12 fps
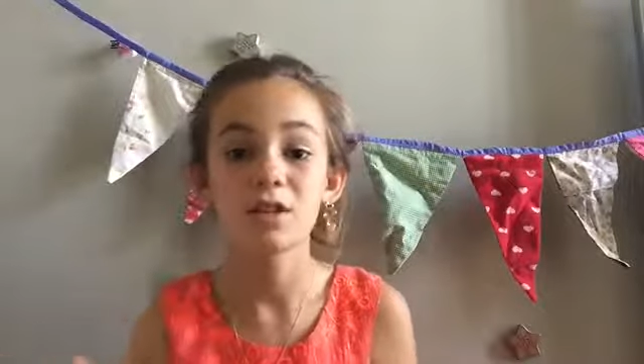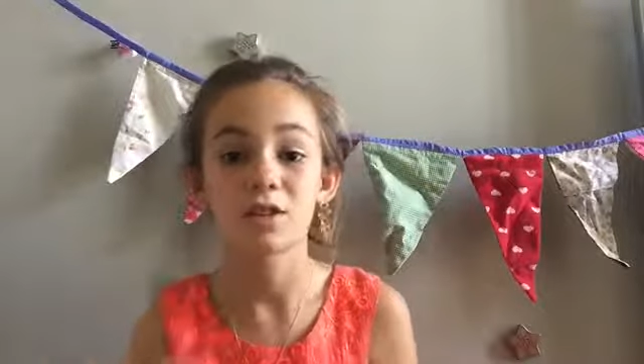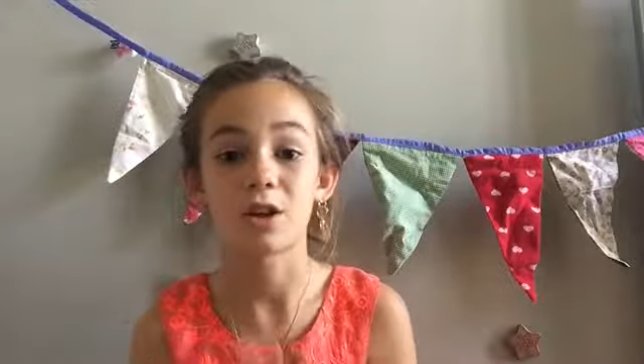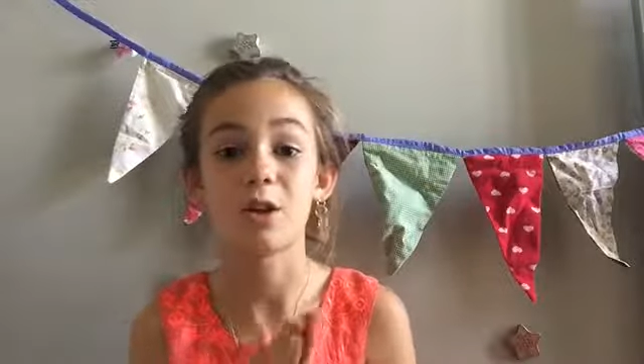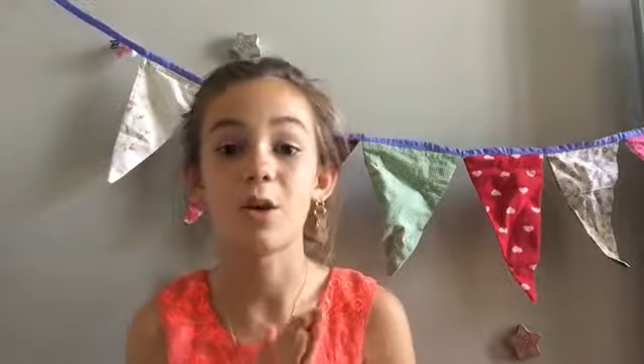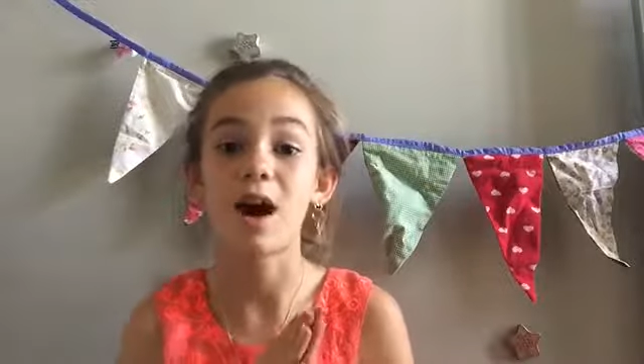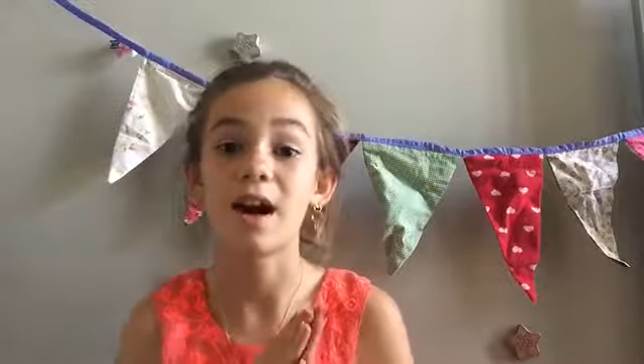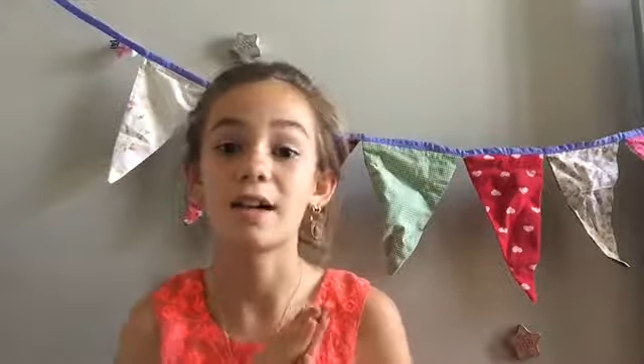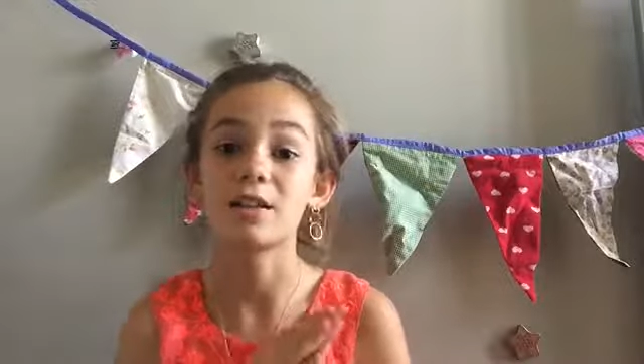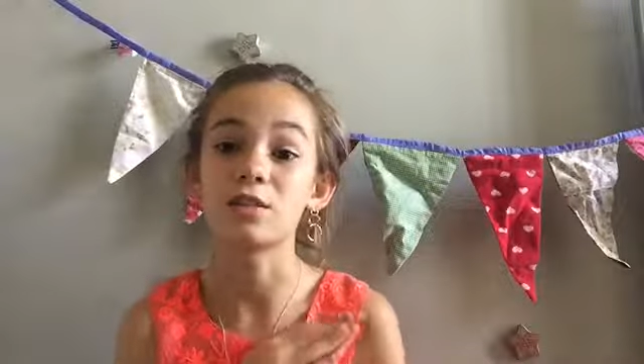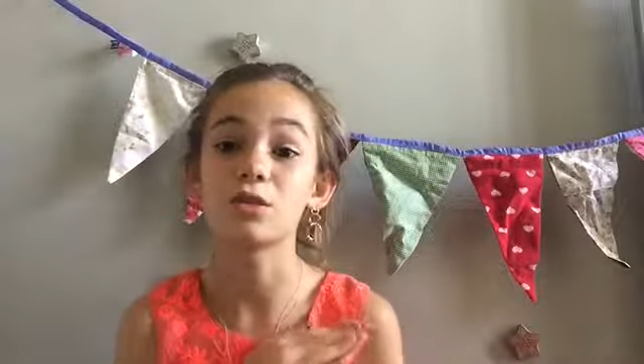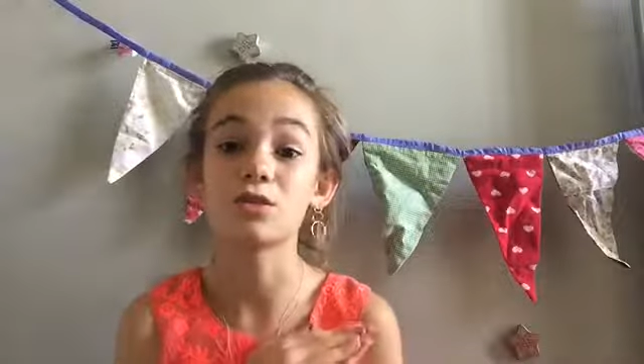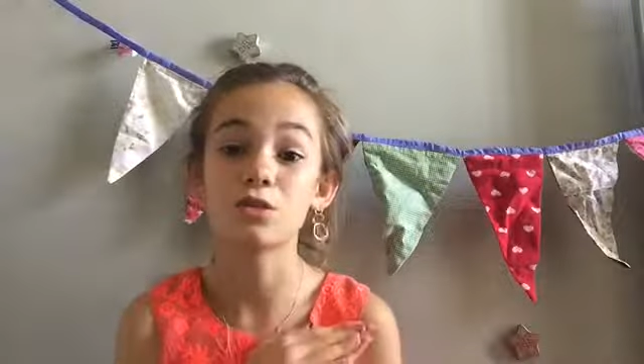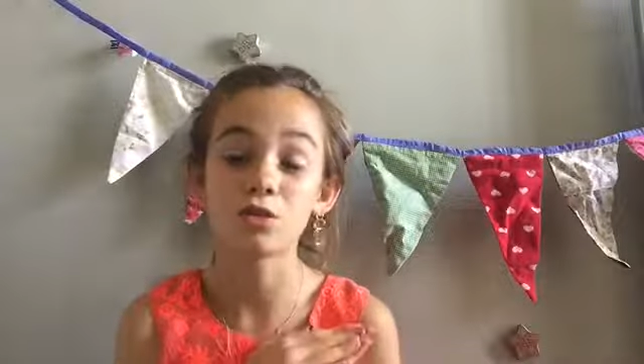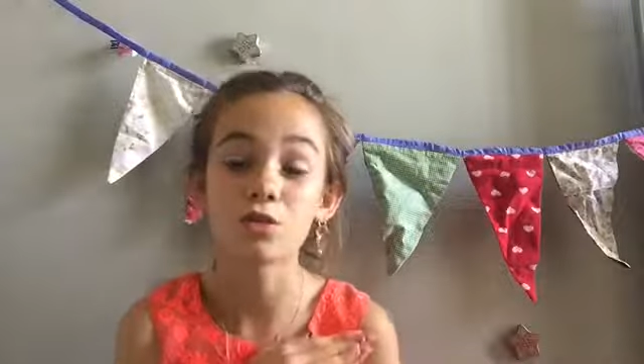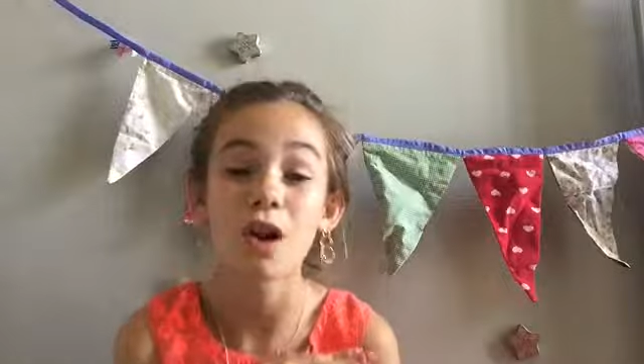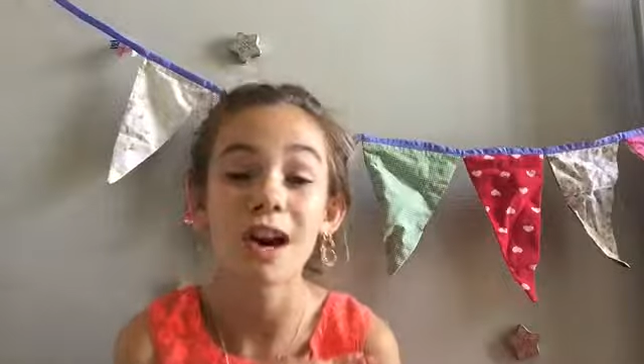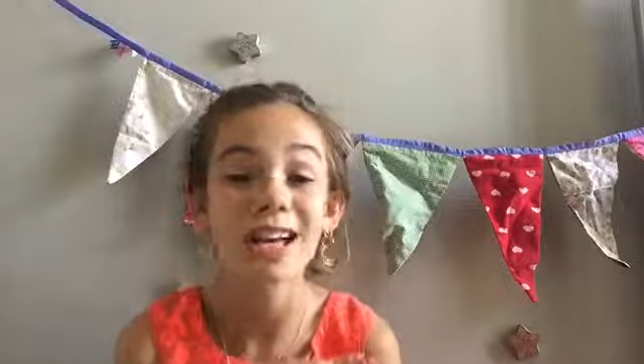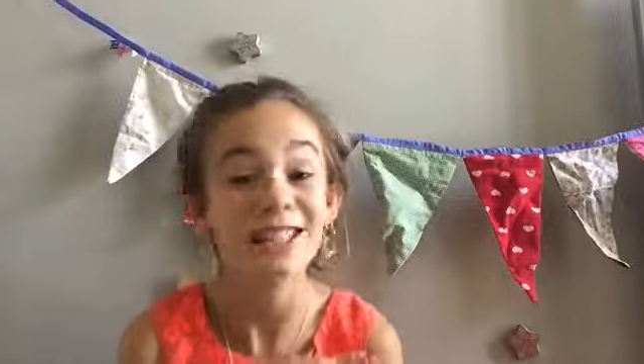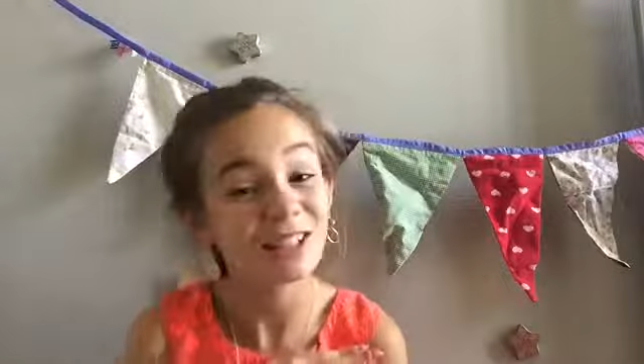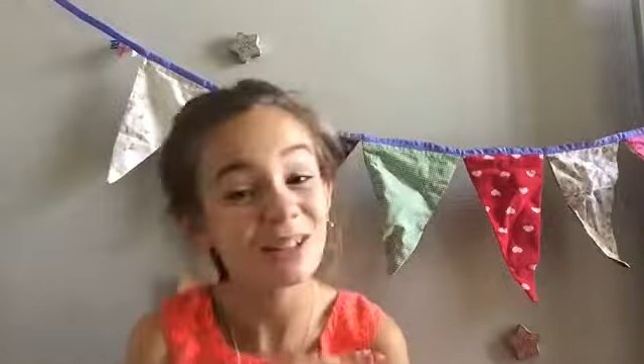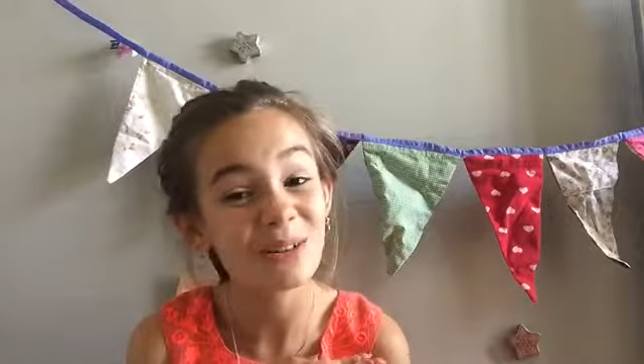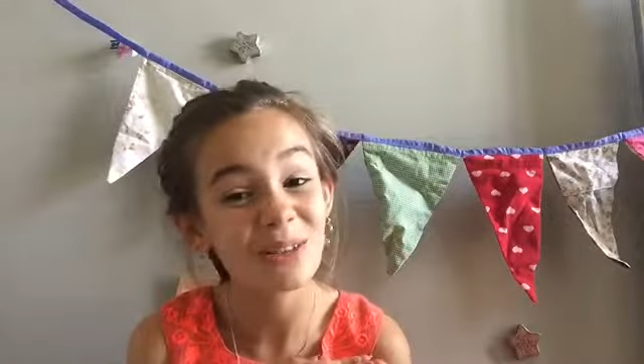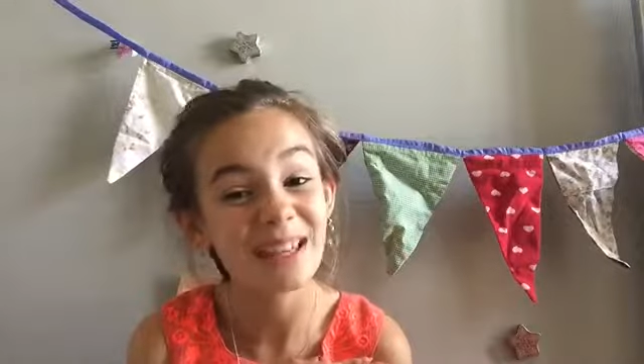so I try to do